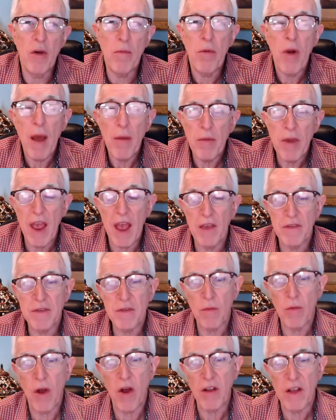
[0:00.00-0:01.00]
he probably asked
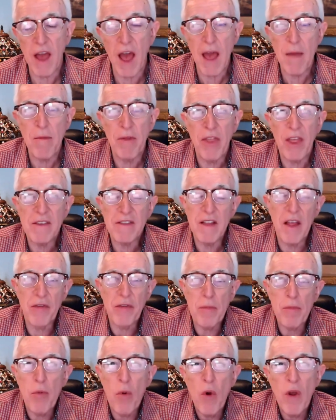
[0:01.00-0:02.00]
the wrong guy, but that's not
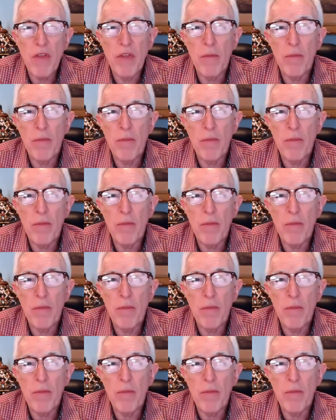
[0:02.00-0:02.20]
the point.